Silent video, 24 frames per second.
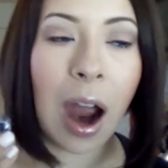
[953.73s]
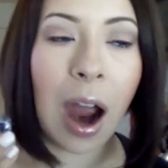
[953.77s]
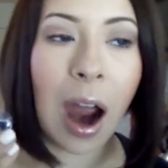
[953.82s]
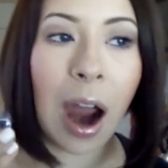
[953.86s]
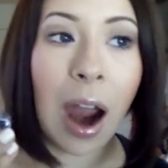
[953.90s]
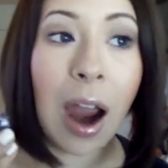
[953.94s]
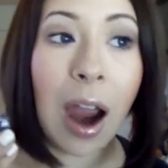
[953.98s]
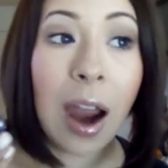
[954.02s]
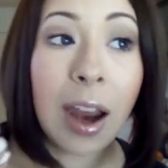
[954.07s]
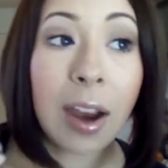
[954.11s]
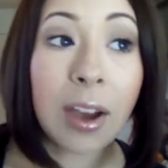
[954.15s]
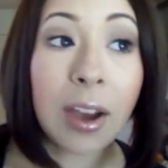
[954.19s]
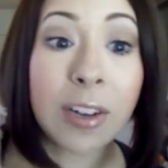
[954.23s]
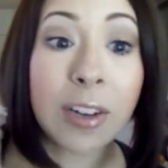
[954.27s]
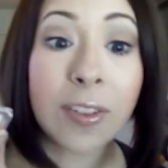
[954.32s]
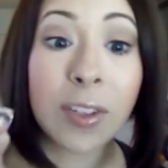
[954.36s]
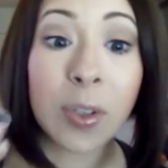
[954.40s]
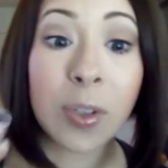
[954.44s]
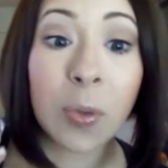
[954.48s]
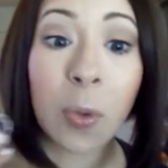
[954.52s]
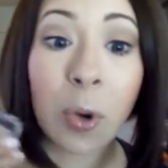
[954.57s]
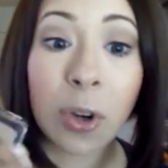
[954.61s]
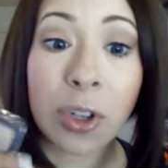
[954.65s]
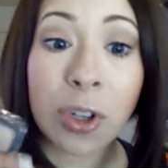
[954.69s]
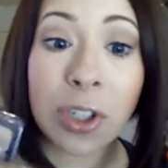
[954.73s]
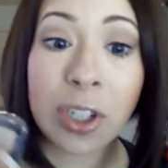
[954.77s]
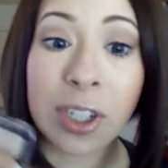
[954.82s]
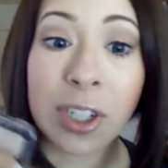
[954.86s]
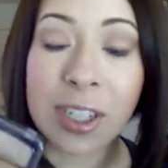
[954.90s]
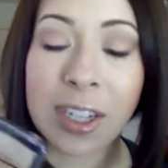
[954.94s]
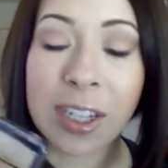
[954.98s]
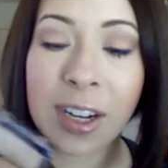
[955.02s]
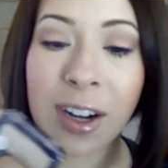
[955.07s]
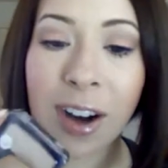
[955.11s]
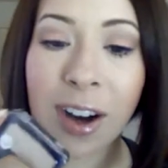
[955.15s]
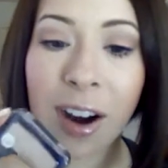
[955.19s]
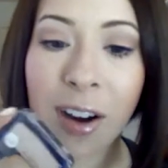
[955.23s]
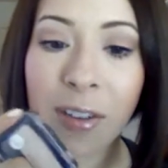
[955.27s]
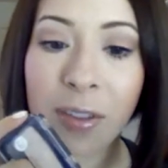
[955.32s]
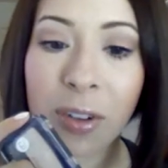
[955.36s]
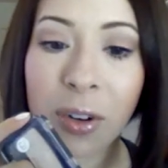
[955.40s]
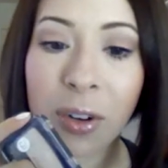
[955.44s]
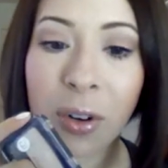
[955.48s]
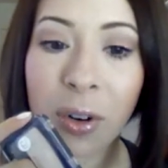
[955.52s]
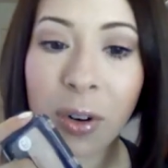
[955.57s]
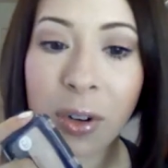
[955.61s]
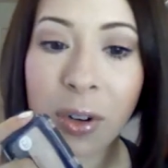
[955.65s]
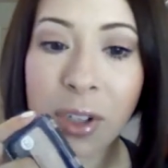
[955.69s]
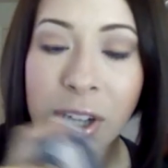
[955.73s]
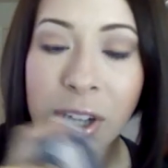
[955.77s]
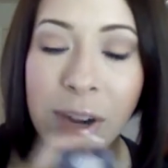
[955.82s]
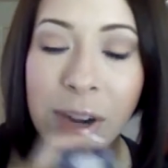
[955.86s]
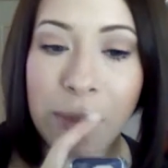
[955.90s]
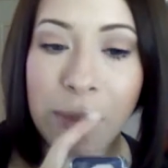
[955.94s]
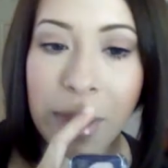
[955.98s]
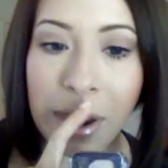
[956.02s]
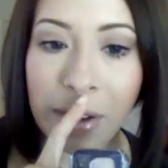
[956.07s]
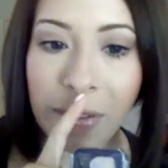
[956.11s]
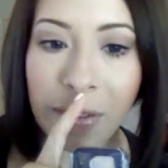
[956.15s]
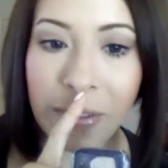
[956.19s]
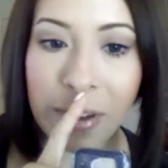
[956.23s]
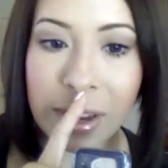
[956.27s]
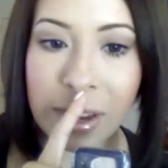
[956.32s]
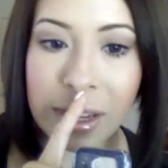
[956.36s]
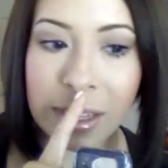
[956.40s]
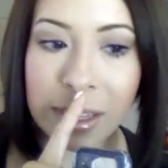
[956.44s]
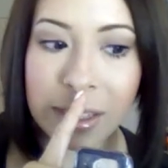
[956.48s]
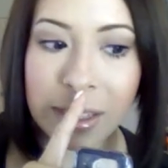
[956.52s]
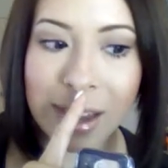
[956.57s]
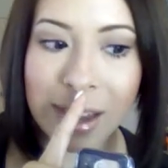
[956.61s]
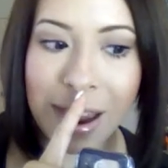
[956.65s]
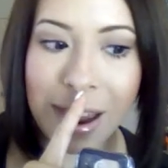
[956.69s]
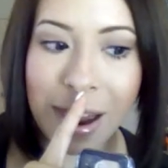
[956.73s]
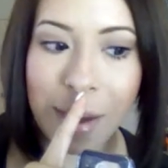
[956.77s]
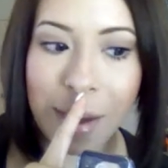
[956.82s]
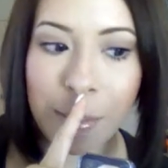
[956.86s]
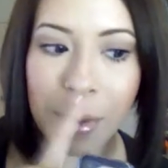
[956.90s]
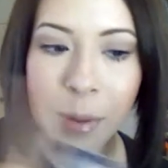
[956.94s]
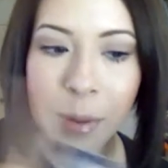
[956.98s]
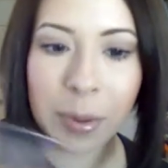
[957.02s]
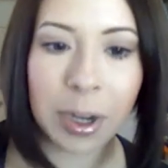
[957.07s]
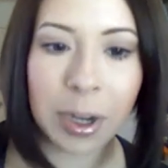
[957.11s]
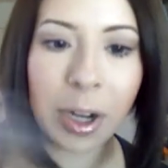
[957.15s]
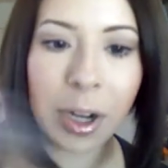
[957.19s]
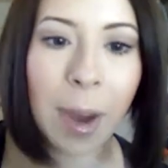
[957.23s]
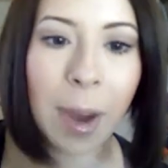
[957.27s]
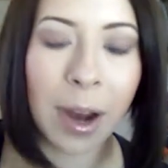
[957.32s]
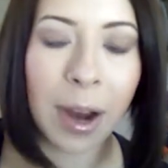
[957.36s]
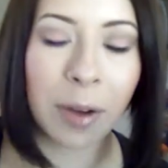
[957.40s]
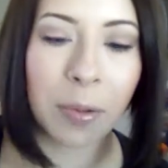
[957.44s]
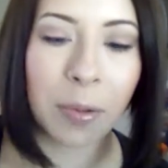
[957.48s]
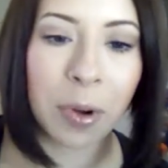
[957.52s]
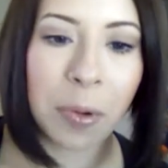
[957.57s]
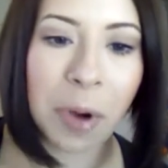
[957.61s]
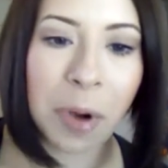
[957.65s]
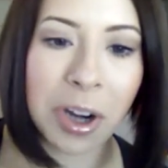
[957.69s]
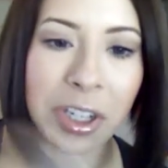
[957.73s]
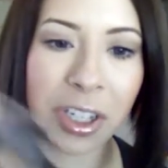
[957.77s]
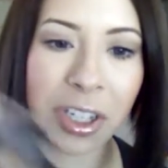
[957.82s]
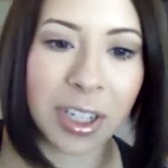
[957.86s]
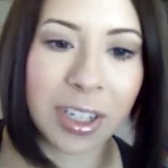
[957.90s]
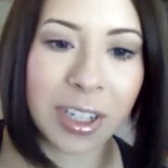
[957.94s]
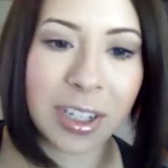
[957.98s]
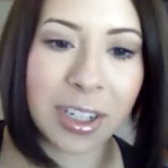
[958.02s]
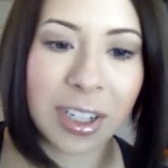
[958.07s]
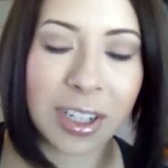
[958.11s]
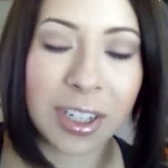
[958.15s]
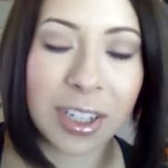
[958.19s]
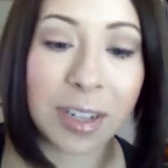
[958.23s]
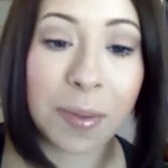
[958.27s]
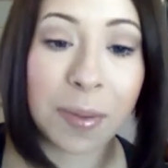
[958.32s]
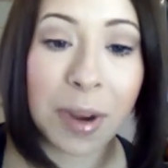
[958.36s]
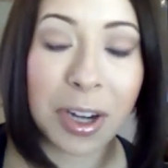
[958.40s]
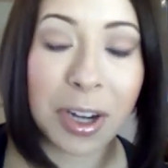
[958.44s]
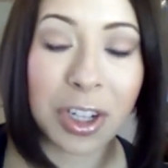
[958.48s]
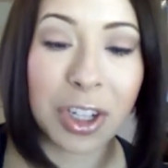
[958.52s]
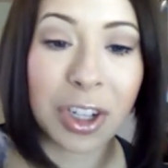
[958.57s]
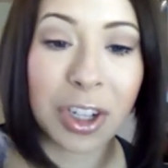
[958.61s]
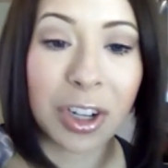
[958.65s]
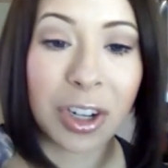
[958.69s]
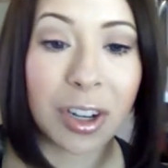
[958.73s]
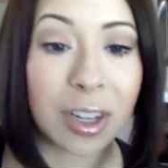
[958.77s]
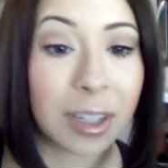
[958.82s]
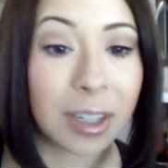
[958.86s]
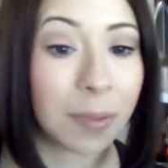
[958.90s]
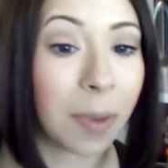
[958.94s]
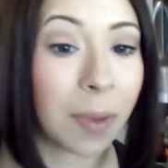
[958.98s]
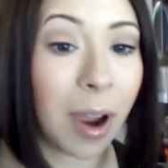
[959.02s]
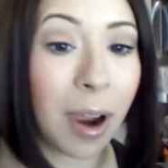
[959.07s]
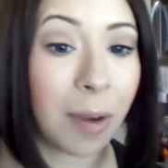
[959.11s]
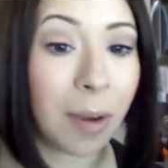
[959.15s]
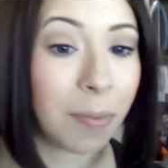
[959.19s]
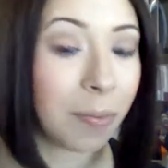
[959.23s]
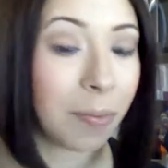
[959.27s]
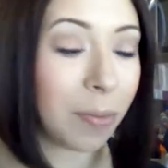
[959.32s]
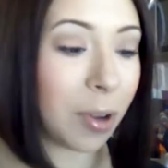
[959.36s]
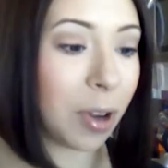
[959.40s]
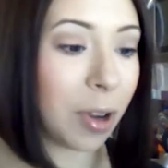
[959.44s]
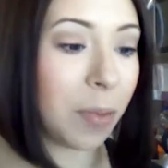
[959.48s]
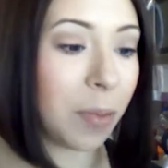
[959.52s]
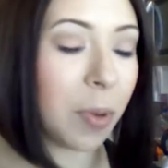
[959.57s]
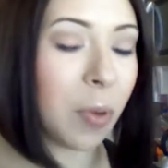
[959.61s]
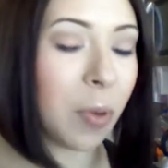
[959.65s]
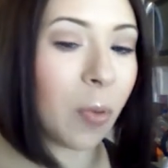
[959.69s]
I could have sworn she said CoverGirl Champagne Fizz, um, but I'm going to go back and rewatch it and just to make sure because I could be